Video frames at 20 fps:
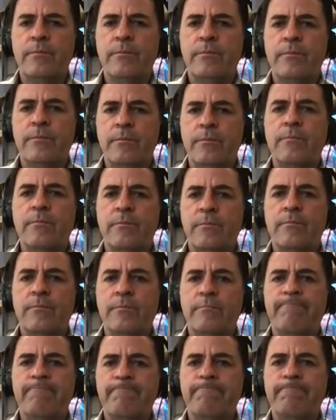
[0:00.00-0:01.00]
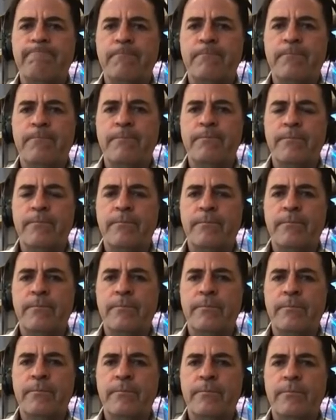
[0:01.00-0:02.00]

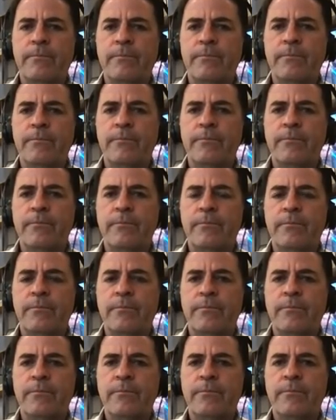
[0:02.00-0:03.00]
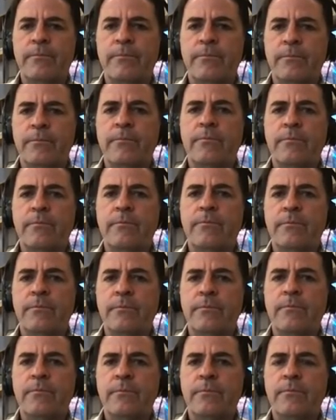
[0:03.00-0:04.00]

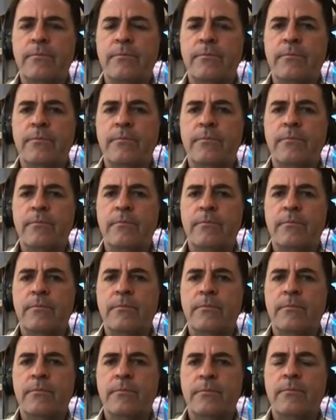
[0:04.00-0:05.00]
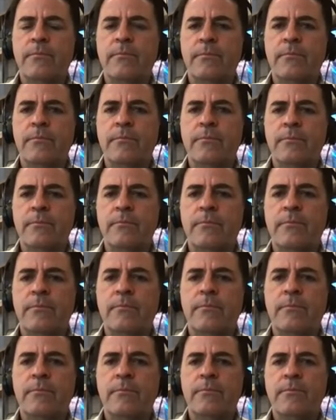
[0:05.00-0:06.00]

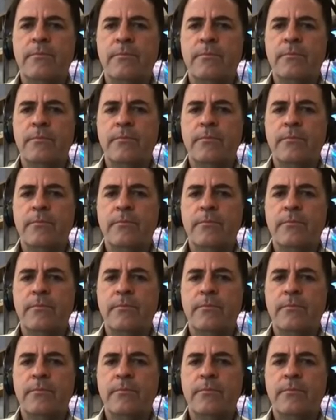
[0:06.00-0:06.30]
(silent)